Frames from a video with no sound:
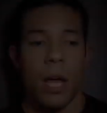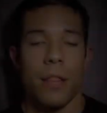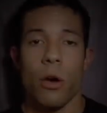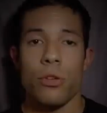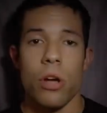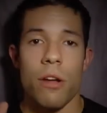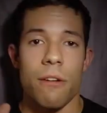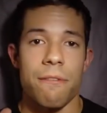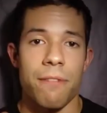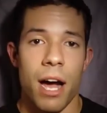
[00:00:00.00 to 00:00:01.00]
Those are the
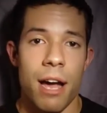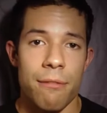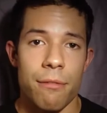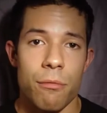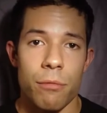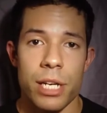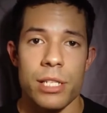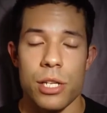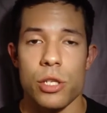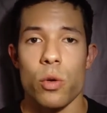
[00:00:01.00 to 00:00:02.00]
5
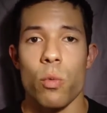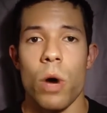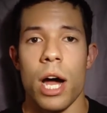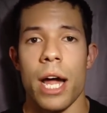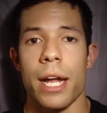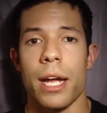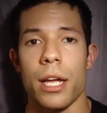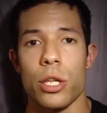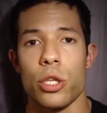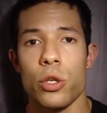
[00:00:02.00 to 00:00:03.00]
reasons why
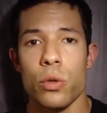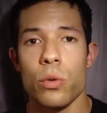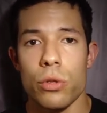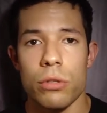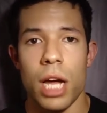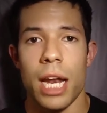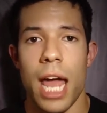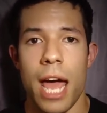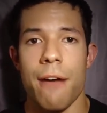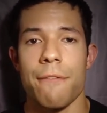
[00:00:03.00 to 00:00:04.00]
you do not
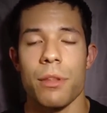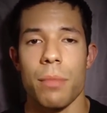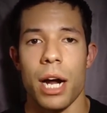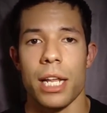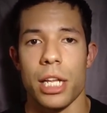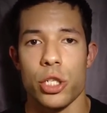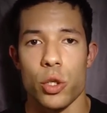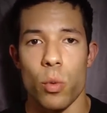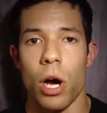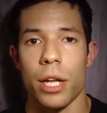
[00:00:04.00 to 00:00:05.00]
have the body that you
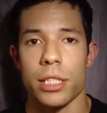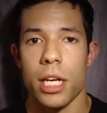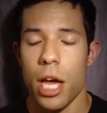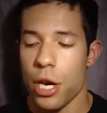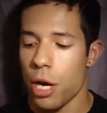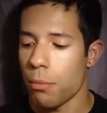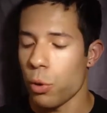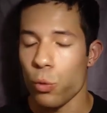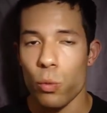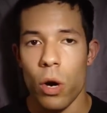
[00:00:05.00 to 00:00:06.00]
want. Number
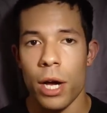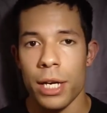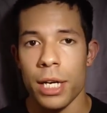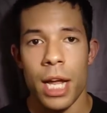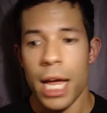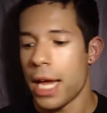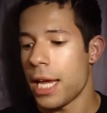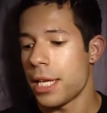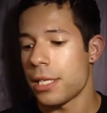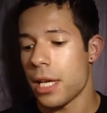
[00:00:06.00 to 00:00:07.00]
1
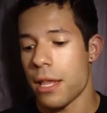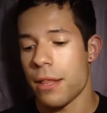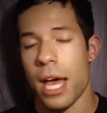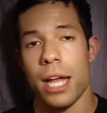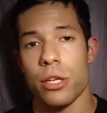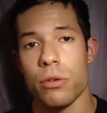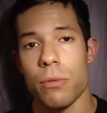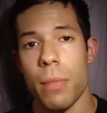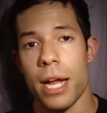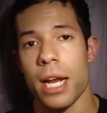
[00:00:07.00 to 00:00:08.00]
is that you
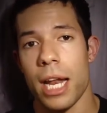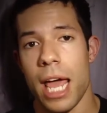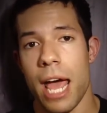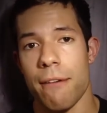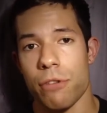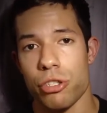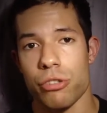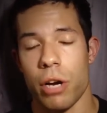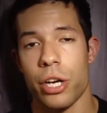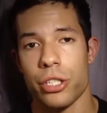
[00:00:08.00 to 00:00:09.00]
might not have
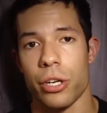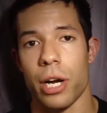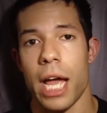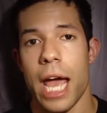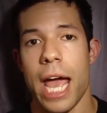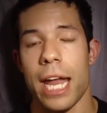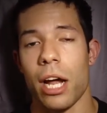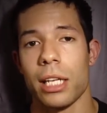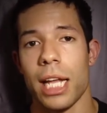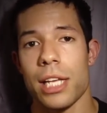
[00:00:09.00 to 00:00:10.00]
structure, and
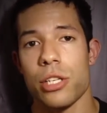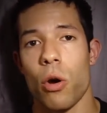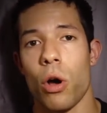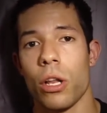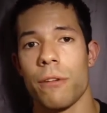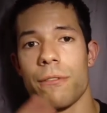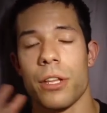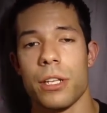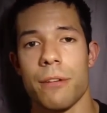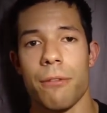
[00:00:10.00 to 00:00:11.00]
unless all of the
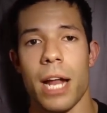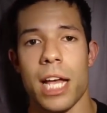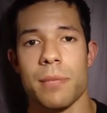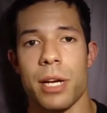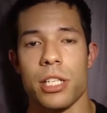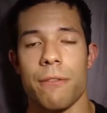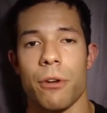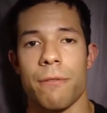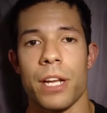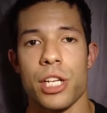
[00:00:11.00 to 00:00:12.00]
different aspects of your
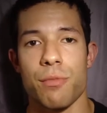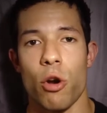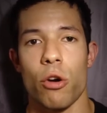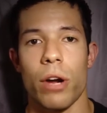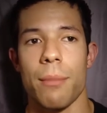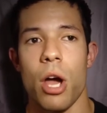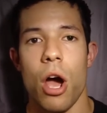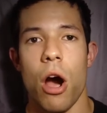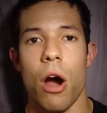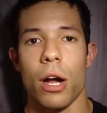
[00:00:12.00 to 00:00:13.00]
fitness program
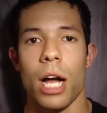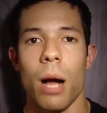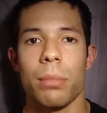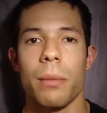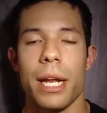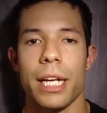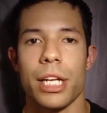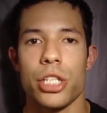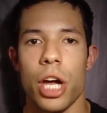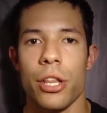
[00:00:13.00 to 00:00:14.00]
are complementing
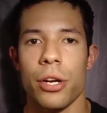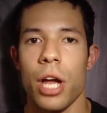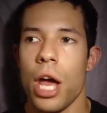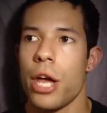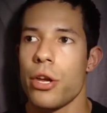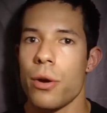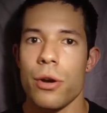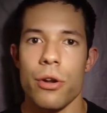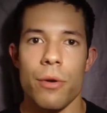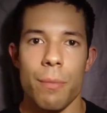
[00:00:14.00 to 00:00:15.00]
each other,
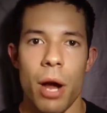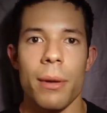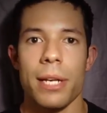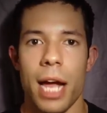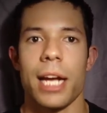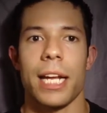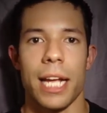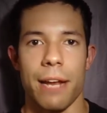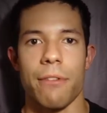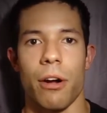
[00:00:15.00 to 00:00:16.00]
you're probably not going to
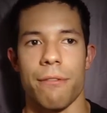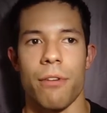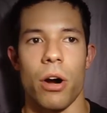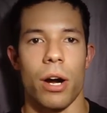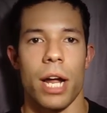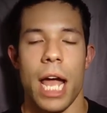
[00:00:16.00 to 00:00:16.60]
get very far.